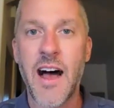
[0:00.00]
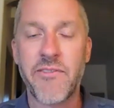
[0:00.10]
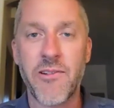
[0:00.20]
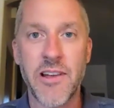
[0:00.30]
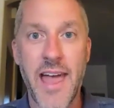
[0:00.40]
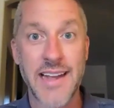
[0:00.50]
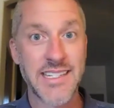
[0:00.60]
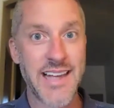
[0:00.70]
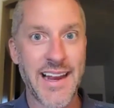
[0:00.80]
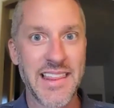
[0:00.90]
for that
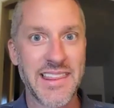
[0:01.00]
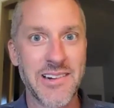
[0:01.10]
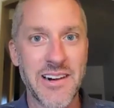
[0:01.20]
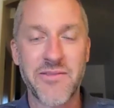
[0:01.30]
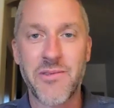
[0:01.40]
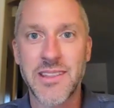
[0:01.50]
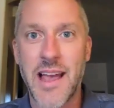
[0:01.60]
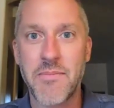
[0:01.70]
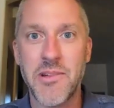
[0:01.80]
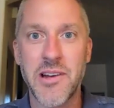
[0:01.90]
second, third, or fourth
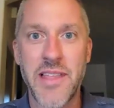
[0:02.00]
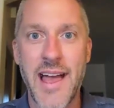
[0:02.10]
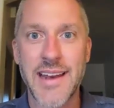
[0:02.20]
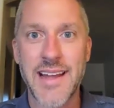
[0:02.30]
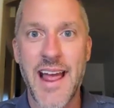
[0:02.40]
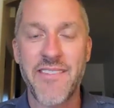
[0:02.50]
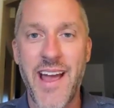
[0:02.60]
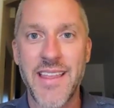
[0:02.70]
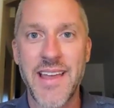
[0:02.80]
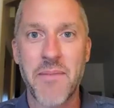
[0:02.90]
time, you know that I've
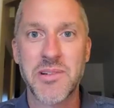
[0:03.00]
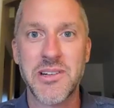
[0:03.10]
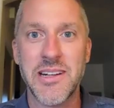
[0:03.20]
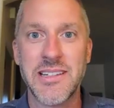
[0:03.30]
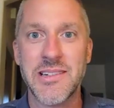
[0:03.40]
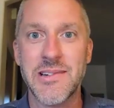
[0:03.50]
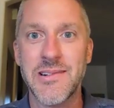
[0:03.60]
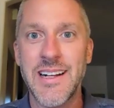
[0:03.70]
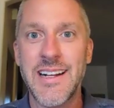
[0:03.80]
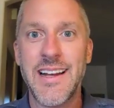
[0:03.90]
had the opportunity
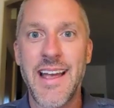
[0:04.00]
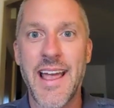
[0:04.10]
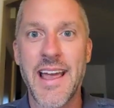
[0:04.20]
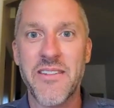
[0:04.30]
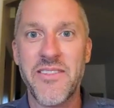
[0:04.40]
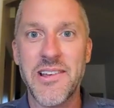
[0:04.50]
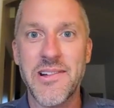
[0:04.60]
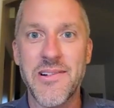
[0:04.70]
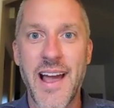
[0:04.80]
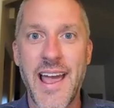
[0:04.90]
to
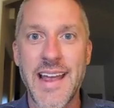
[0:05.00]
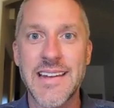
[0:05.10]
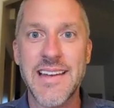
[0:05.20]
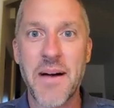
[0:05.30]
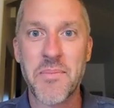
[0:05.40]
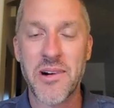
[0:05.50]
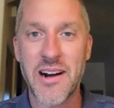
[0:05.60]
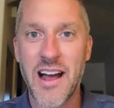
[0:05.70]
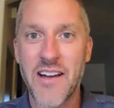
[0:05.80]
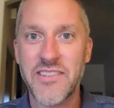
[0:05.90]
interview a number
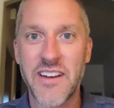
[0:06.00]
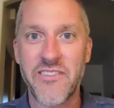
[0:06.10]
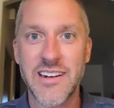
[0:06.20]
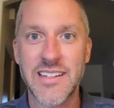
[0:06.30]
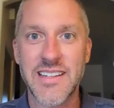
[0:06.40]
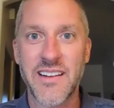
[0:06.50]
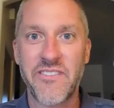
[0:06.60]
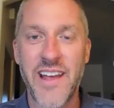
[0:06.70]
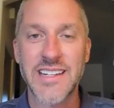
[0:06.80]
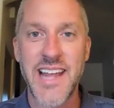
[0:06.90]
of different
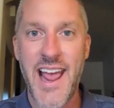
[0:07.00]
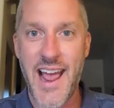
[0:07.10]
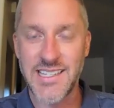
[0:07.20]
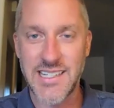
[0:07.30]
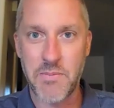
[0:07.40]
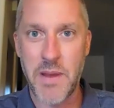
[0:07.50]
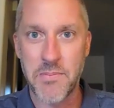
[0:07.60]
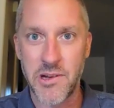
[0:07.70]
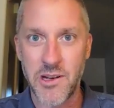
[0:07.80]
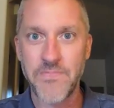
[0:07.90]
fantastic
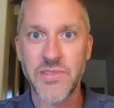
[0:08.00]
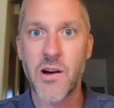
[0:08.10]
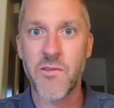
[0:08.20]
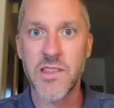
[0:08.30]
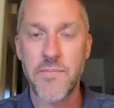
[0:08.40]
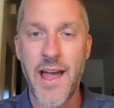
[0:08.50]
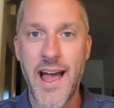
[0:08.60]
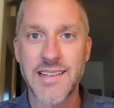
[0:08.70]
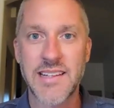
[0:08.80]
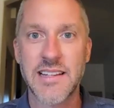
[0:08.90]
people over the
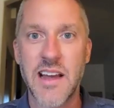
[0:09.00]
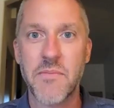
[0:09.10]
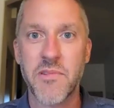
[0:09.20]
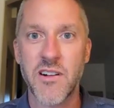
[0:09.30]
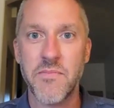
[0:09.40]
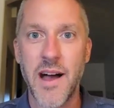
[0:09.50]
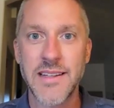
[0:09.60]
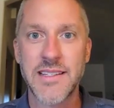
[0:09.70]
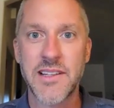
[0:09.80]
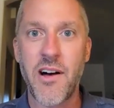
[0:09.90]
past number of
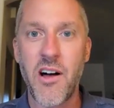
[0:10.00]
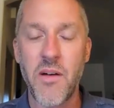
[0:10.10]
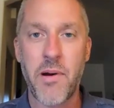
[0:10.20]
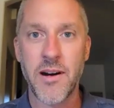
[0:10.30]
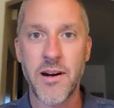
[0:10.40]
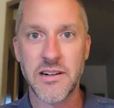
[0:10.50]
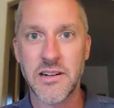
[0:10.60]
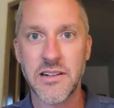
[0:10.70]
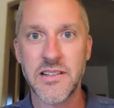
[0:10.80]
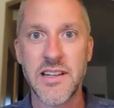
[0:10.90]
months, all
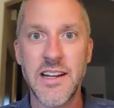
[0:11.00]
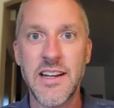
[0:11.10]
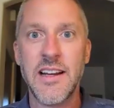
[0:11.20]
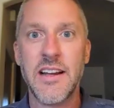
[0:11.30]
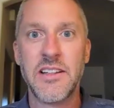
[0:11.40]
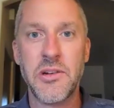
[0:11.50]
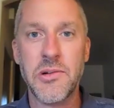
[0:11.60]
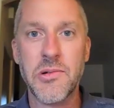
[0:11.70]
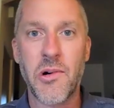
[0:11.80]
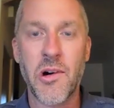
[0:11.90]
partners
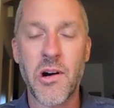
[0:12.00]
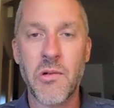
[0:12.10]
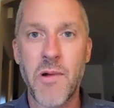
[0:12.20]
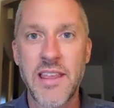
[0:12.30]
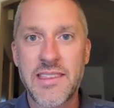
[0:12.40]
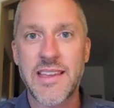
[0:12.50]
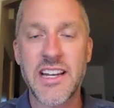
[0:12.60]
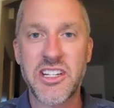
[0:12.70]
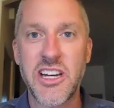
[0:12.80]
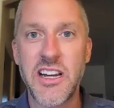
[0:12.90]
to or with
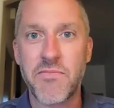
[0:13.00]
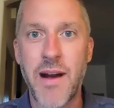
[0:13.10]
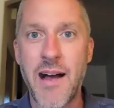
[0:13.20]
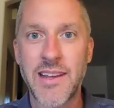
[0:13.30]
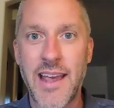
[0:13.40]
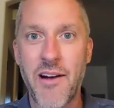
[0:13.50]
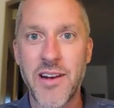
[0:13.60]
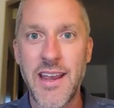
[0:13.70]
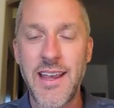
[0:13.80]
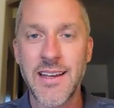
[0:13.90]
Achieve Brown
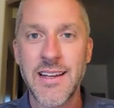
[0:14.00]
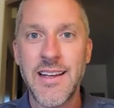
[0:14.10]
County.